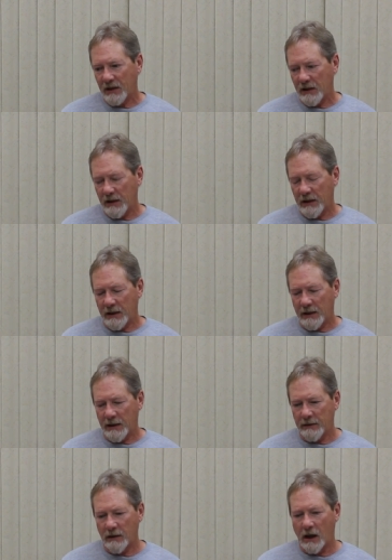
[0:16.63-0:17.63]

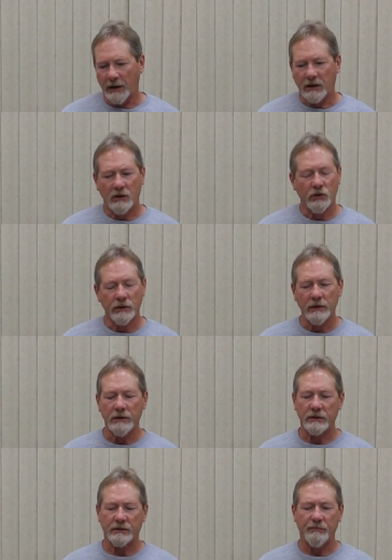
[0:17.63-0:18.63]
and I
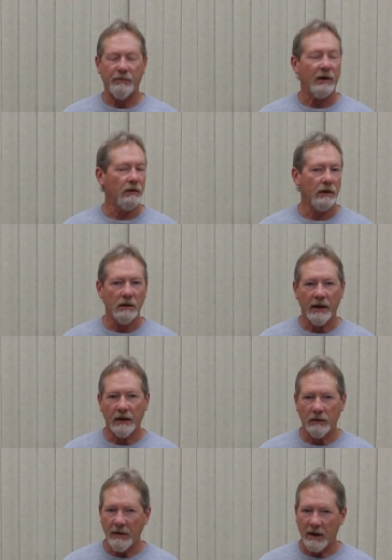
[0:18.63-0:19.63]
couldn't belly
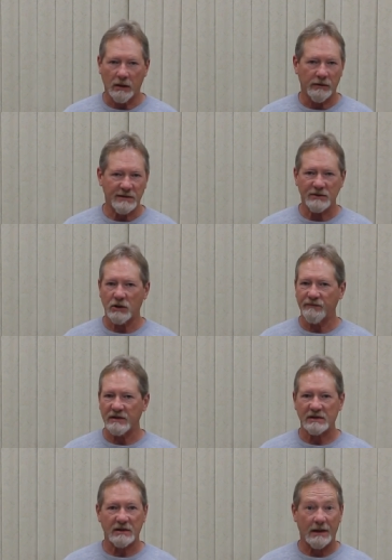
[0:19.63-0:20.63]
land them out on the
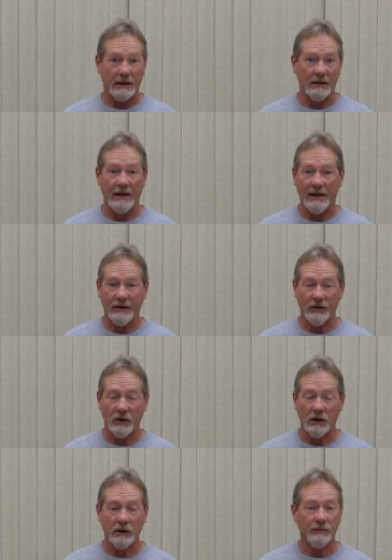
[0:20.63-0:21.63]
surface that I land
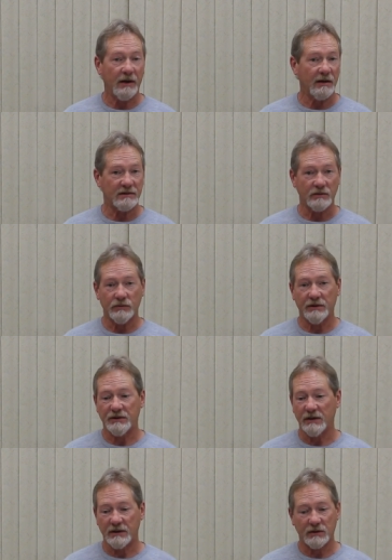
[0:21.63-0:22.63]
on because it would
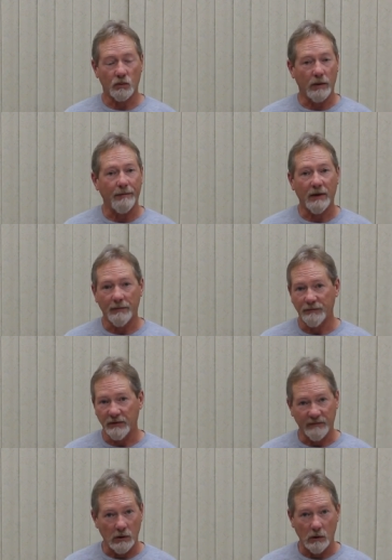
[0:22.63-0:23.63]
just rip up the
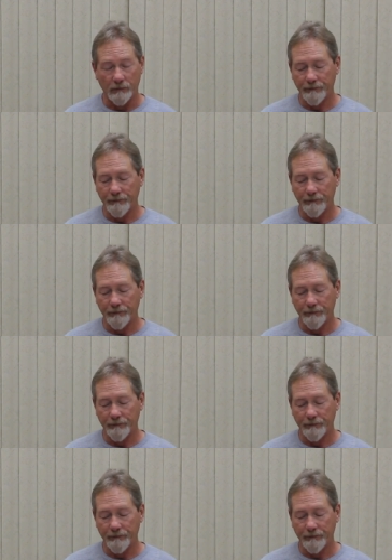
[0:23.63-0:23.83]
foam.